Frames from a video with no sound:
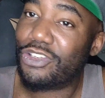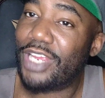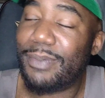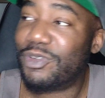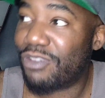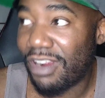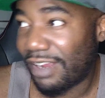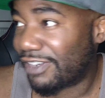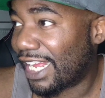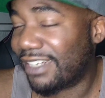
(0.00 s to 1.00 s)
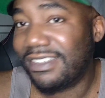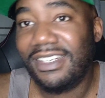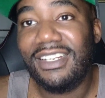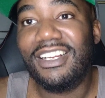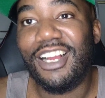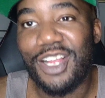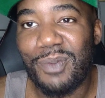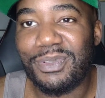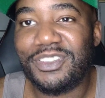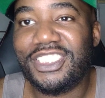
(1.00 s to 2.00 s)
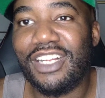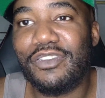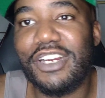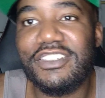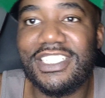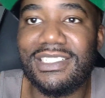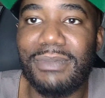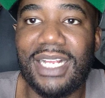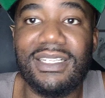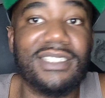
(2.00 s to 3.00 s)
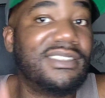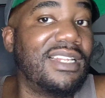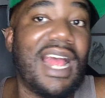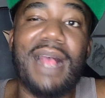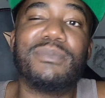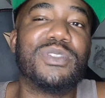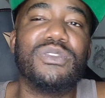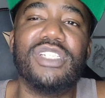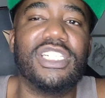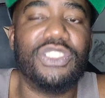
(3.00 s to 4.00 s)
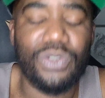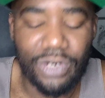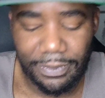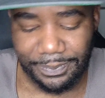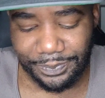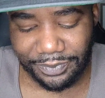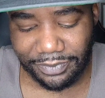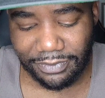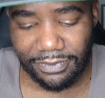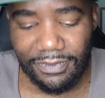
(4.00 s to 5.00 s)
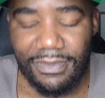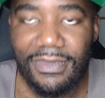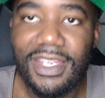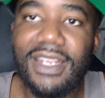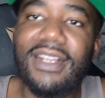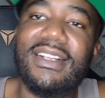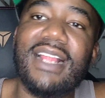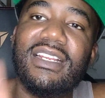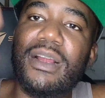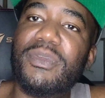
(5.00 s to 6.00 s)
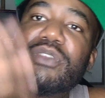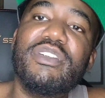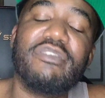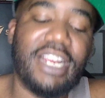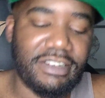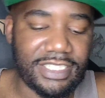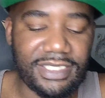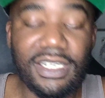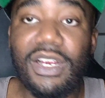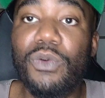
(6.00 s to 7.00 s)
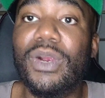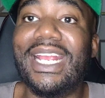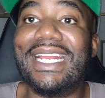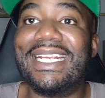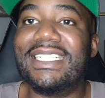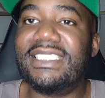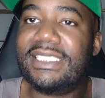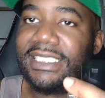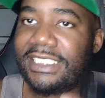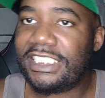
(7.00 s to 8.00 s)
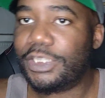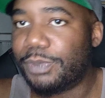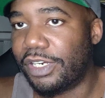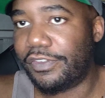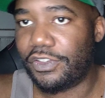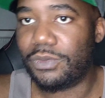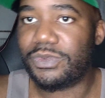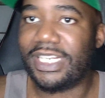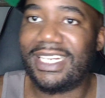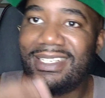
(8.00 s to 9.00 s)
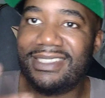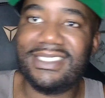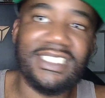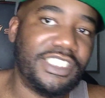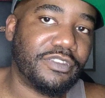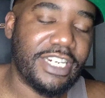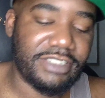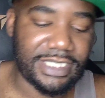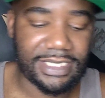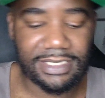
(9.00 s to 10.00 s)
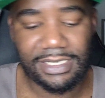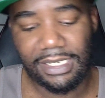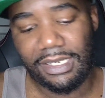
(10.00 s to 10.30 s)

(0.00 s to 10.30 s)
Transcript: Don't get me wrong. I've got a couple of Chanel fragrances in my collection that I absolutely adore. Now, the number 3 fragrance, we're getting into niche perfumes. We're getting into niche fragrances.